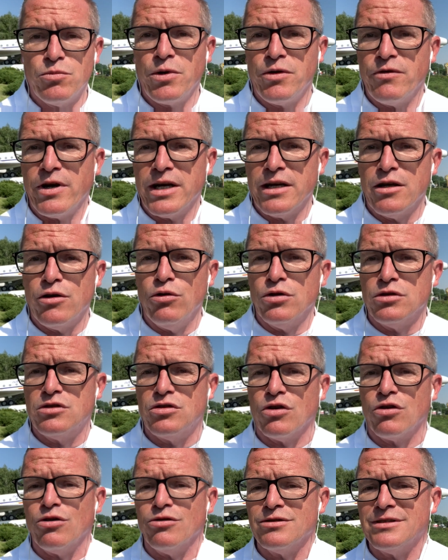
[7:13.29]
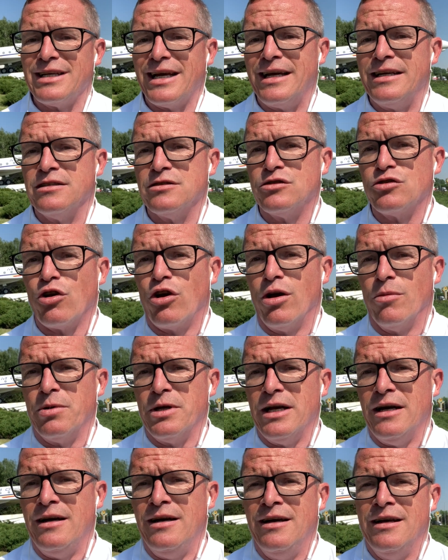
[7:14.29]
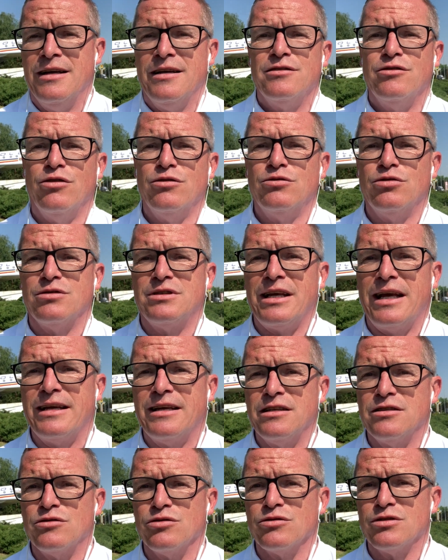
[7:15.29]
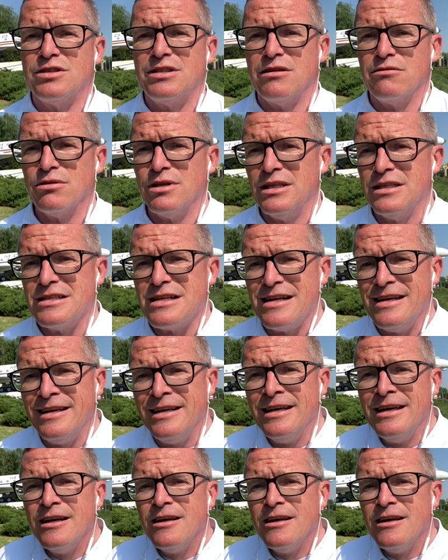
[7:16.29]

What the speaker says: be very good to contain Serbia, not to take it too seriously,